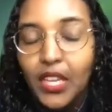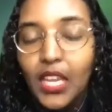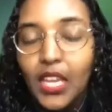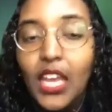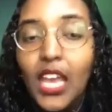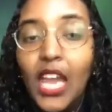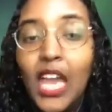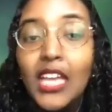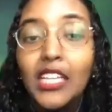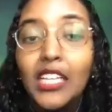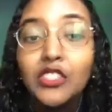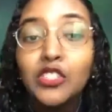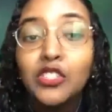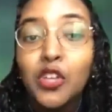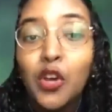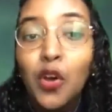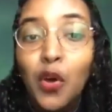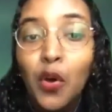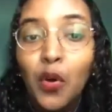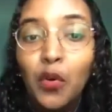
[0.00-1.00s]
And
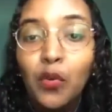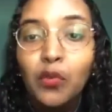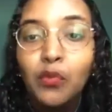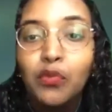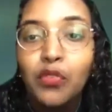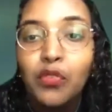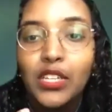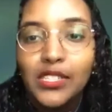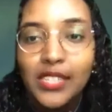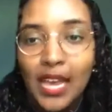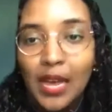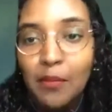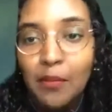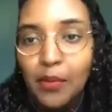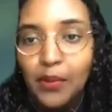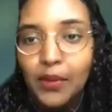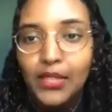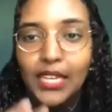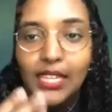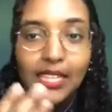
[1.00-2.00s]
so, for example,
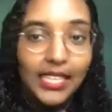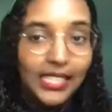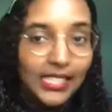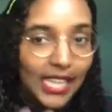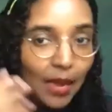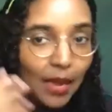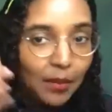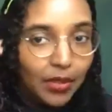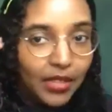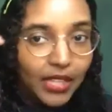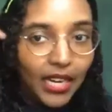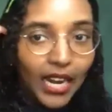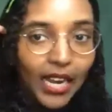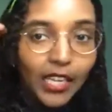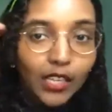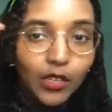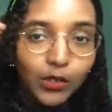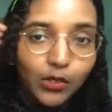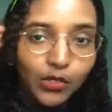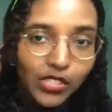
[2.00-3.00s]
like the example that I
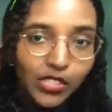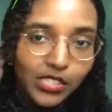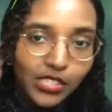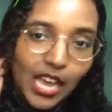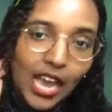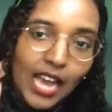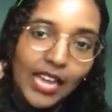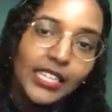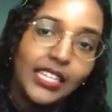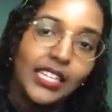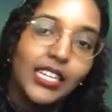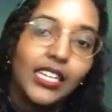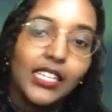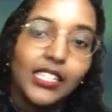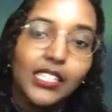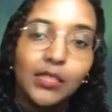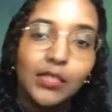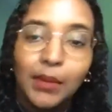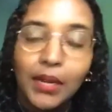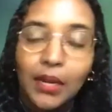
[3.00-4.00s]
use is I did an
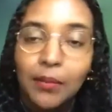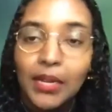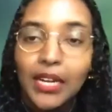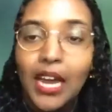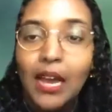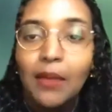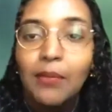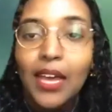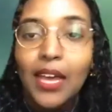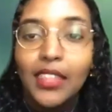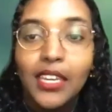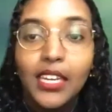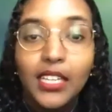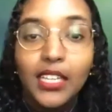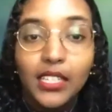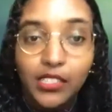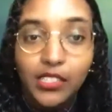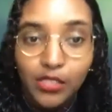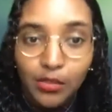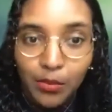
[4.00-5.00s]
experiment. I'm ethnically
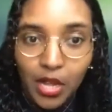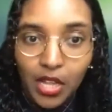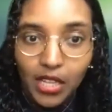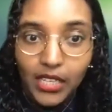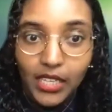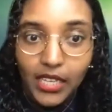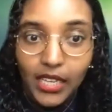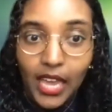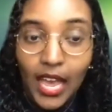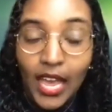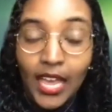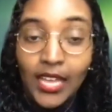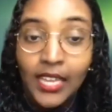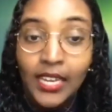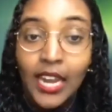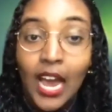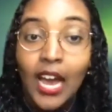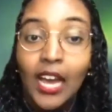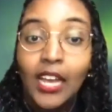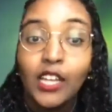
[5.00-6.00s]
Somali, and
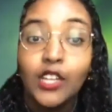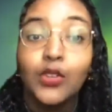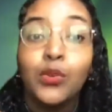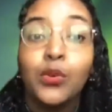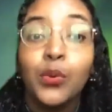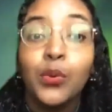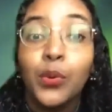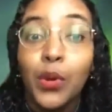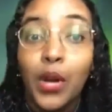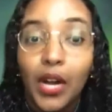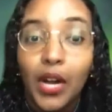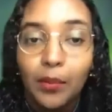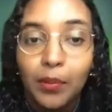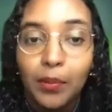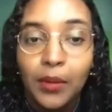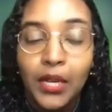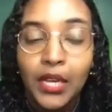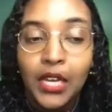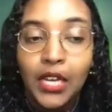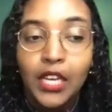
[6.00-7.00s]
I grew up,
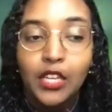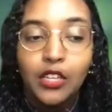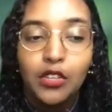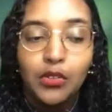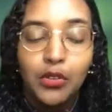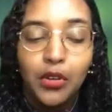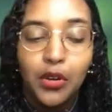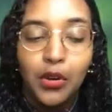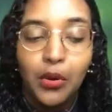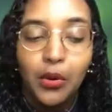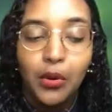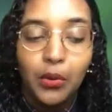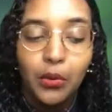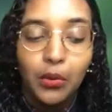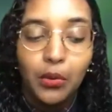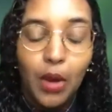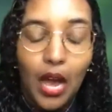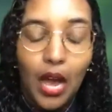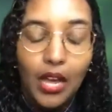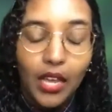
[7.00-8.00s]

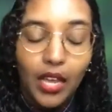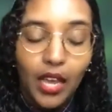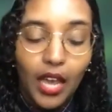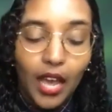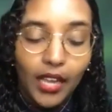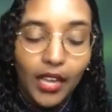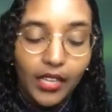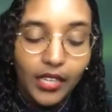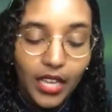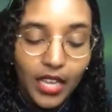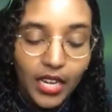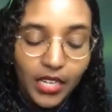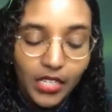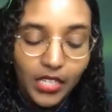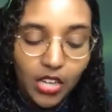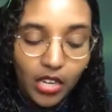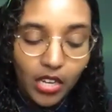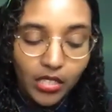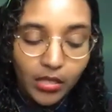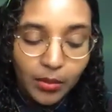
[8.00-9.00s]
I
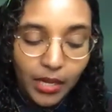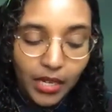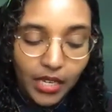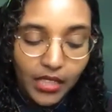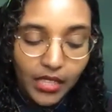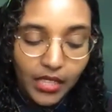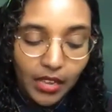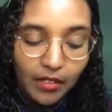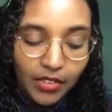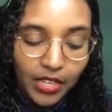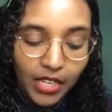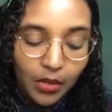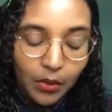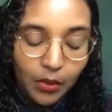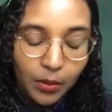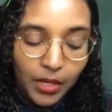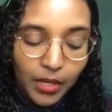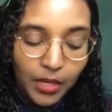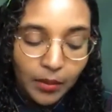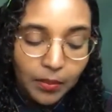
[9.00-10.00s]
talked about it in that video,
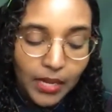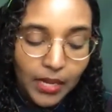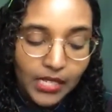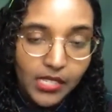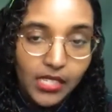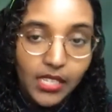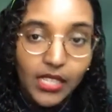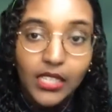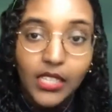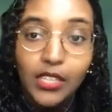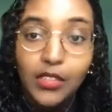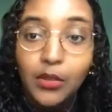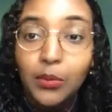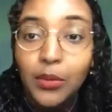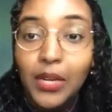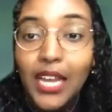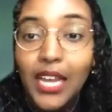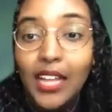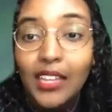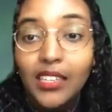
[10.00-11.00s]
but basically the
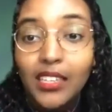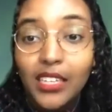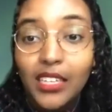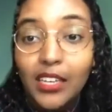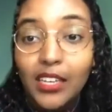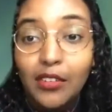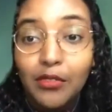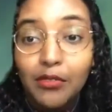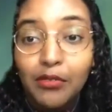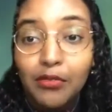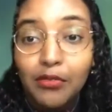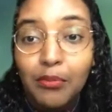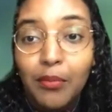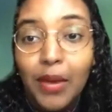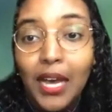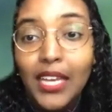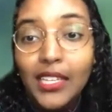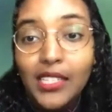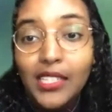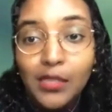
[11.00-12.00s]
reality of my
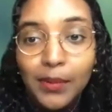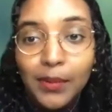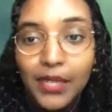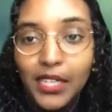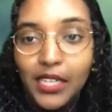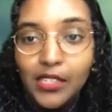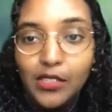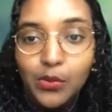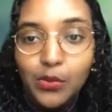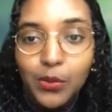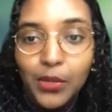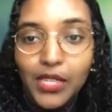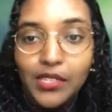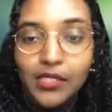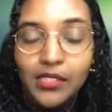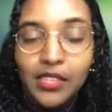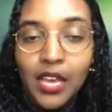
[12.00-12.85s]
experience was